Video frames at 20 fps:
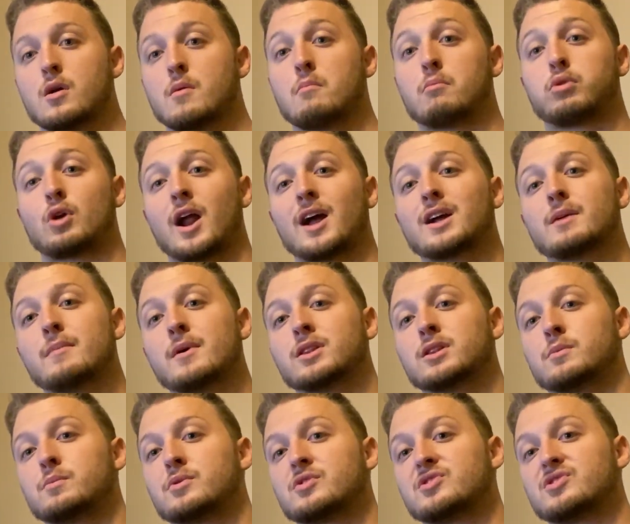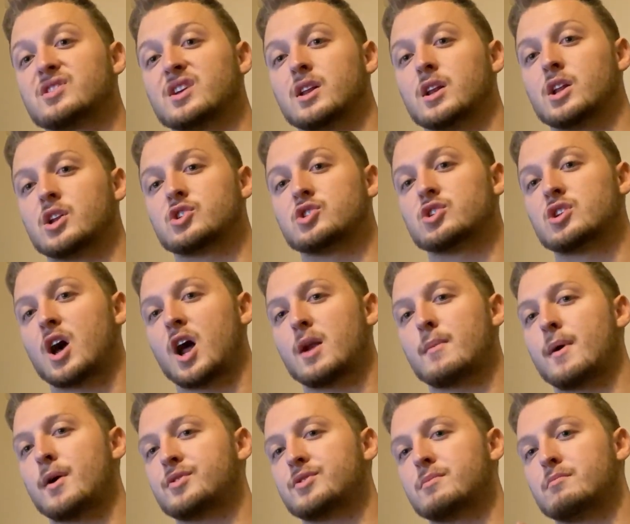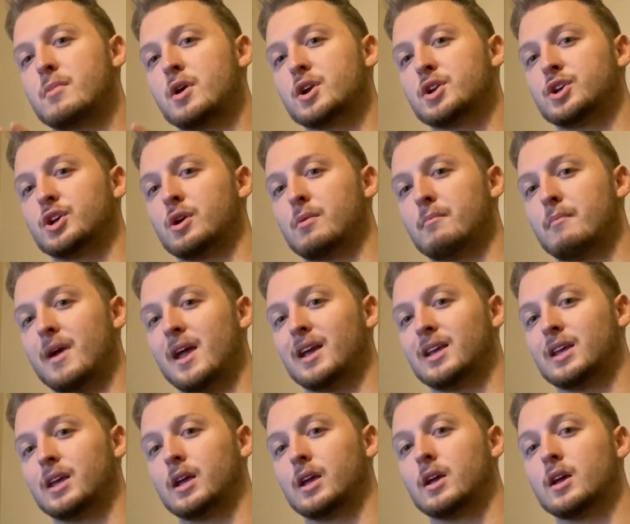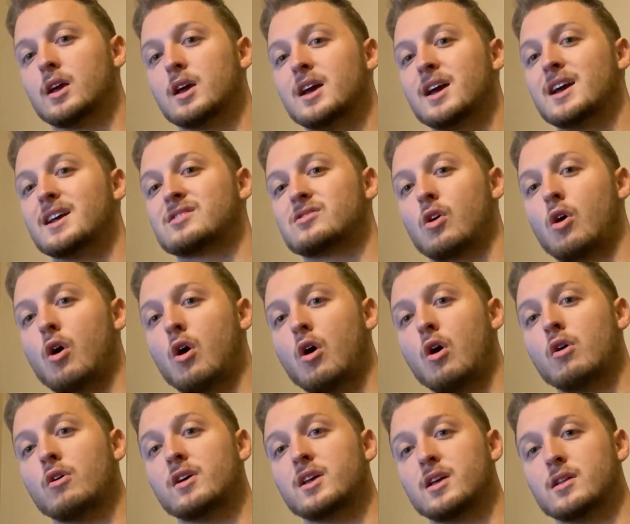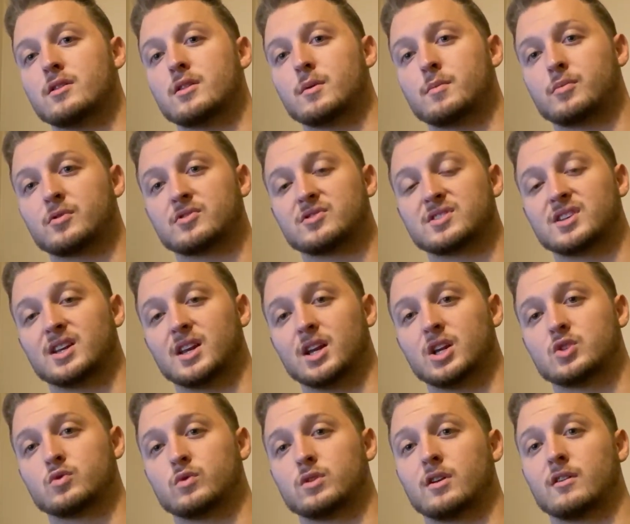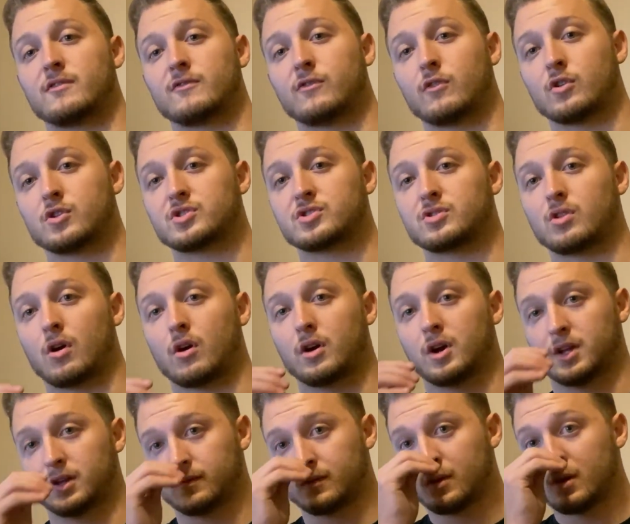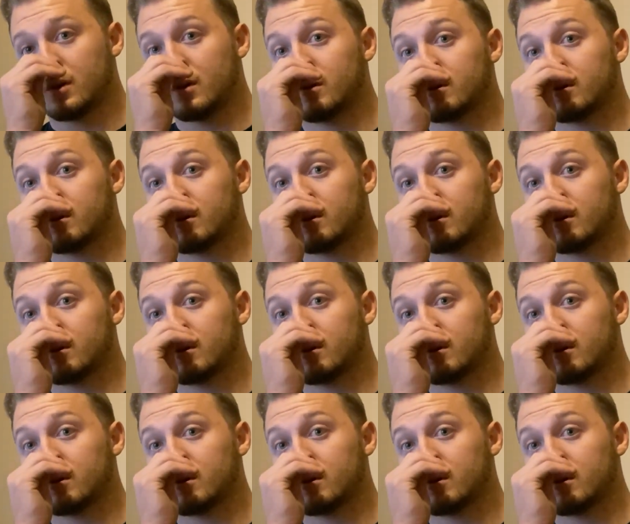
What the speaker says: Brag about the percentage, not about the money you're making. It's all in the percentage when you're first starting.